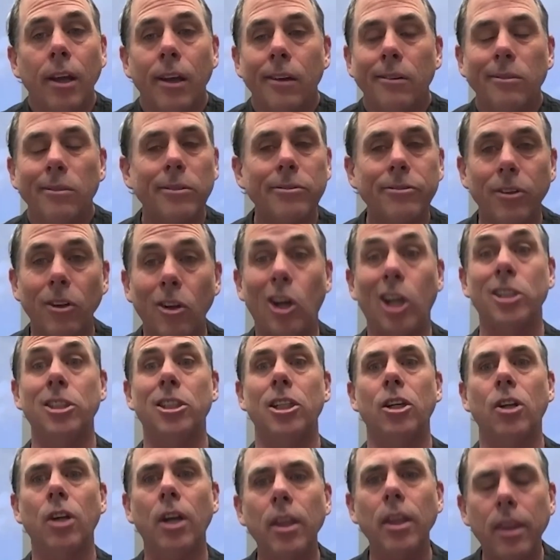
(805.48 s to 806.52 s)
have lots of
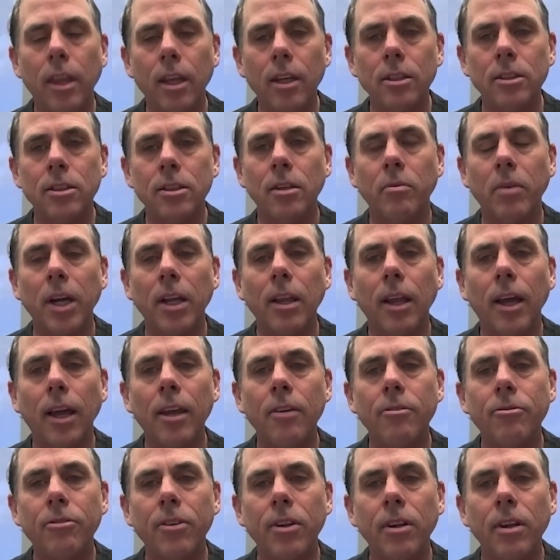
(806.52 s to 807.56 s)
great things in my
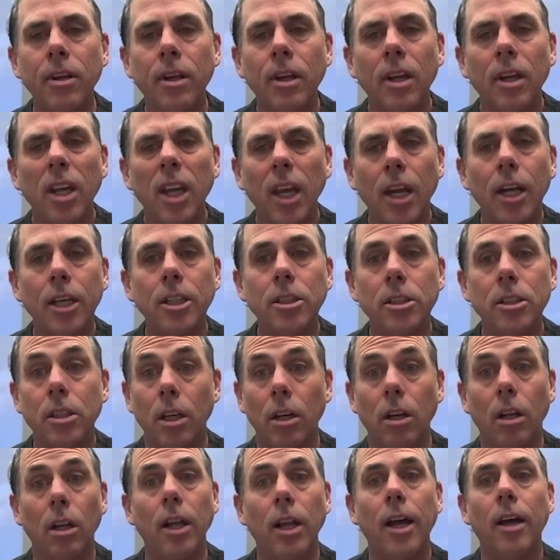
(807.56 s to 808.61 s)
life, and I
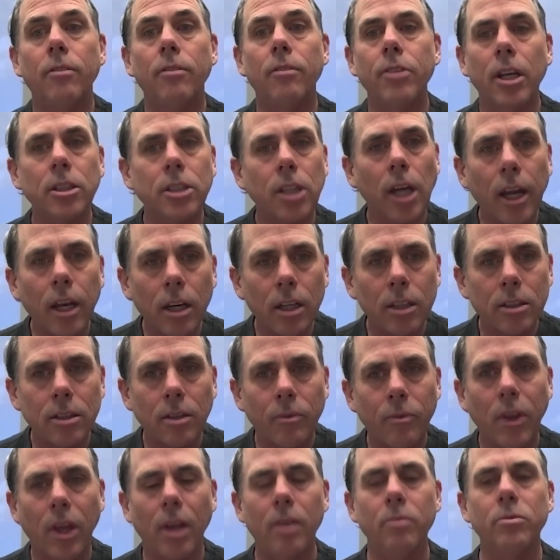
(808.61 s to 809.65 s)
still have anxiety
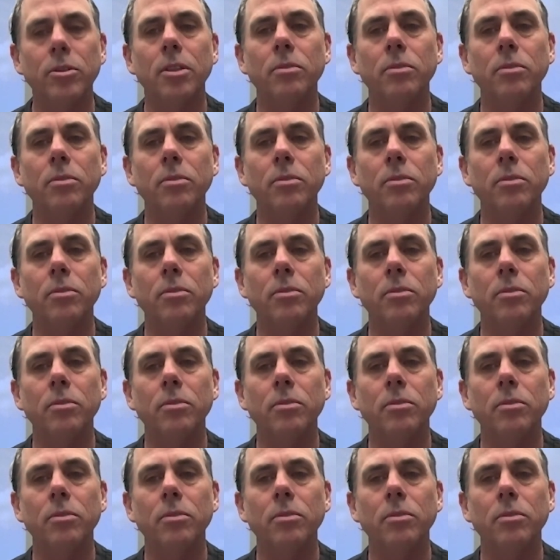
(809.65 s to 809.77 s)
sometimes.